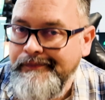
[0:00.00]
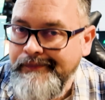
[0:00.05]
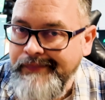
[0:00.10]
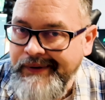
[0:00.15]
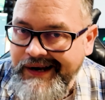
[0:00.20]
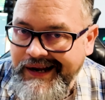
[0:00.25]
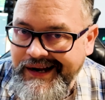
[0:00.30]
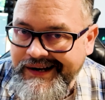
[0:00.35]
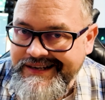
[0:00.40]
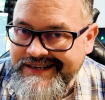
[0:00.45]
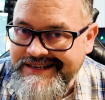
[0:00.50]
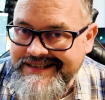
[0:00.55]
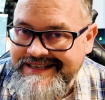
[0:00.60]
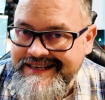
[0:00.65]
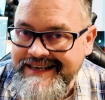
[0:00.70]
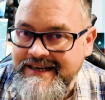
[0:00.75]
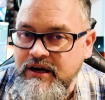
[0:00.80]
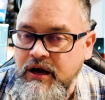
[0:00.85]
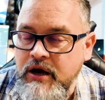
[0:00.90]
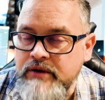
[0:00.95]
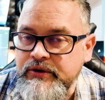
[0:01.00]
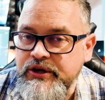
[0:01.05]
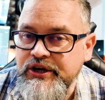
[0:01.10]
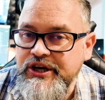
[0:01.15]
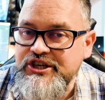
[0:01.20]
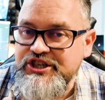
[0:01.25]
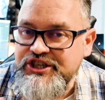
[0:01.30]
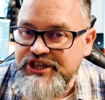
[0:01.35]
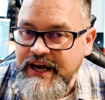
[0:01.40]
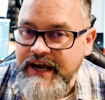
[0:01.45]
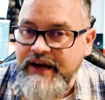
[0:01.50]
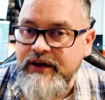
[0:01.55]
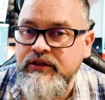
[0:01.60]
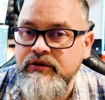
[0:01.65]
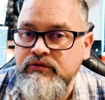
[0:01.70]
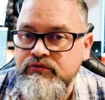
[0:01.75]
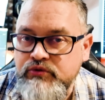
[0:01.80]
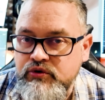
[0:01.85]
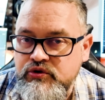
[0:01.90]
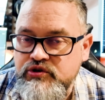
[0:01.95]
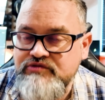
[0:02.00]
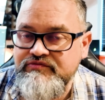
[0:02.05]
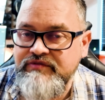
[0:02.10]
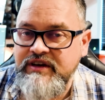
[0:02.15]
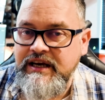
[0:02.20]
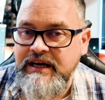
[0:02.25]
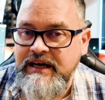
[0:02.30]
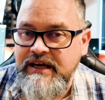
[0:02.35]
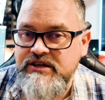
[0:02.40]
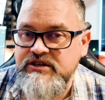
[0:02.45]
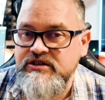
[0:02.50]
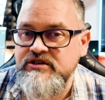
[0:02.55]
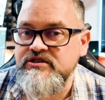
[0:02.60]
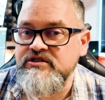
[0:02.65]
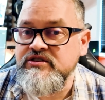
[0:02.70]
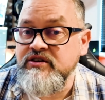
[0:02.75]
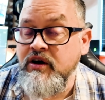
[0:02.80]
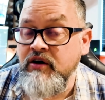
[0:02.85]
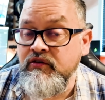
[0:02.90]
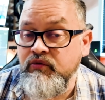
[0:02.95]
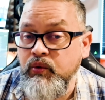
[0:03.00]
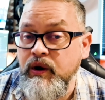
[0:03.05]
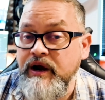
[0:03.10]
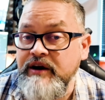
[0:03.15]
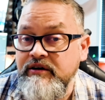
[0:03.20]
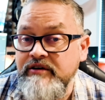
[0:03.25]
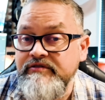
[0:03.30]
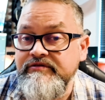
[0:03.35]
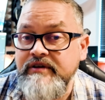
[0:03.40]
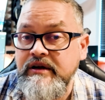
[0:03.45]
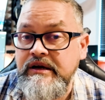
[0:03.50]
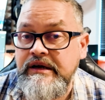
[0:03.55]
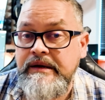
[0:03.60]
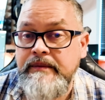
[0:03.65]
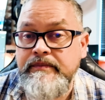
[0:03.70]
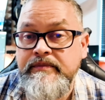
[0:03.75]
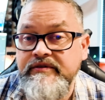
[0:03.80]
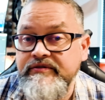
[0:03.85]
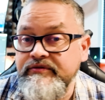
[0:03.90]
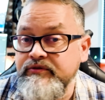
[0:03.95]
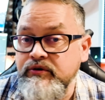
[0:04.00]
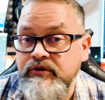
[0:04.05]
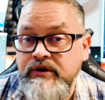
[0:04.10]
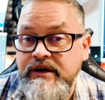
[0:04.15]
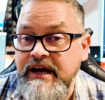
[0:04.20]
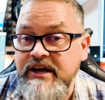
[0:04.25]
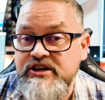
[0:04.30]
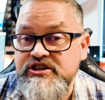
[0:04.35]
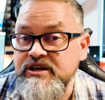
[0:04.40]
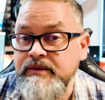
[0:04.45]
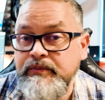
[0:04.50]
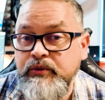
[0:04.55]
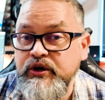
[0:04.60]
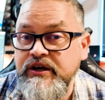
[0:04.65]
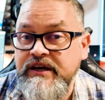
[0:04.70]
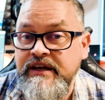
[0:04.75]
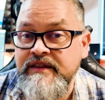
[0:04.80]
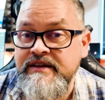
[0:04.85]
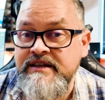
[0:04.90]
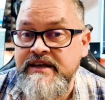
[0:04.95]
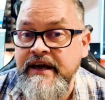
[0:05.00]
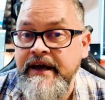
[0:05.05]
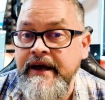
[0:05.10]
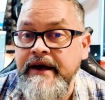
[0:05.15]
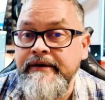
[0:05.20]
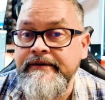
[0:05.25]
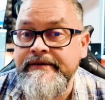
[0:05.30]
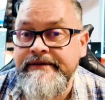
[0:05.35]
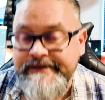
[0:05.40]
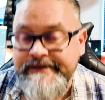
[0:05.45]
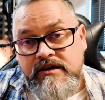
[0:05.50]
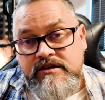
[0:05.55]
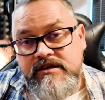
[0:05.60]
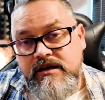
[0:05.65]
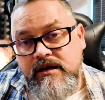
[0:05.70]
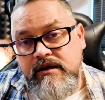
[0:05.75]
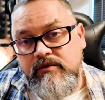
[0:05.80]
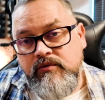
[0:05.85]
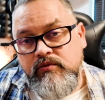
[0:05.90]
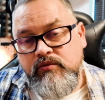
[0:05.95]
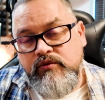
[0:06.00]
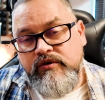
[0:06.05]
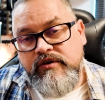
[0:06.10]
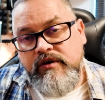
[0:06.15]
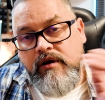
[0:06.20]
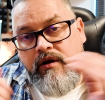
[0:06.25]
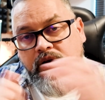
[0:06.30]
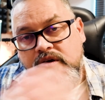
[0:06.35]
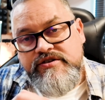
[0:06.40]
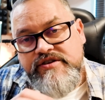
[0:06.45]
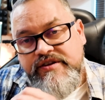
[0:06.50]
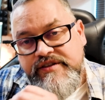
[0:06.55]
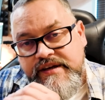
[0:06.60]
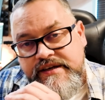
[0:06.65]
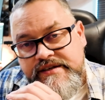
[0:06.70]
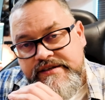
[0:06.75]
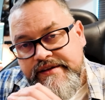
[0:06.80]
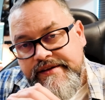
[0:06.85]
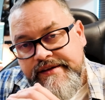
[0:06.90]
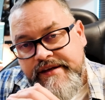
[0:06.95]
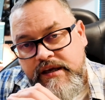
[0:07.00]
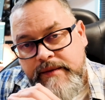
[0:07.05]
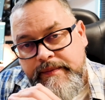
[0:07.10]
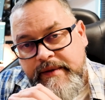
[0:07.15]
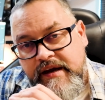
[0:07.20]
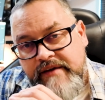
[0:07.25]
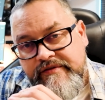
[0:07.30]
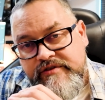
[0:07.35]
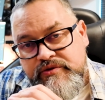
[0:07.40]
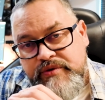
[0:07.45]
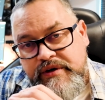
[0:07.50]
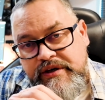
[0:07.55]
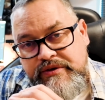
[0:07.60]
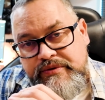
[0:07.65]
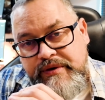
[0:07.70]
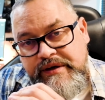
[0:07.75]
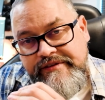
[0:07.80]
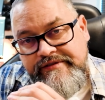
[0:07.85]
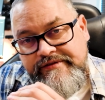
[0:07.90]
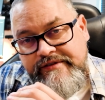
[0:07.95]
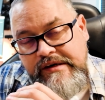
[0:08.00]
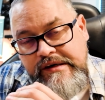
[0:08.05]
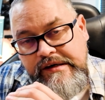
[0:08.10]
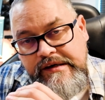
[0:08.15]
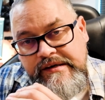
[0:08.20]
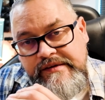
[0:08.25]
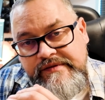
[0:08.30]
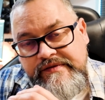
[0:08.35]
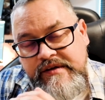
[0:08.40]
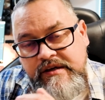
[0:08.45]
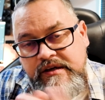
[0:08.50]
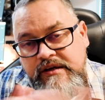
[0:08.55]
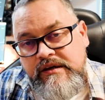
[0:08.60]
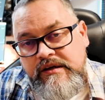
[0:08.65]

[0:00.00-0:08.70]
But as I said, I'm going to check the rules and regulations of where I fly it before I actually put it in the air. So we've got lots of things to think about for 2025.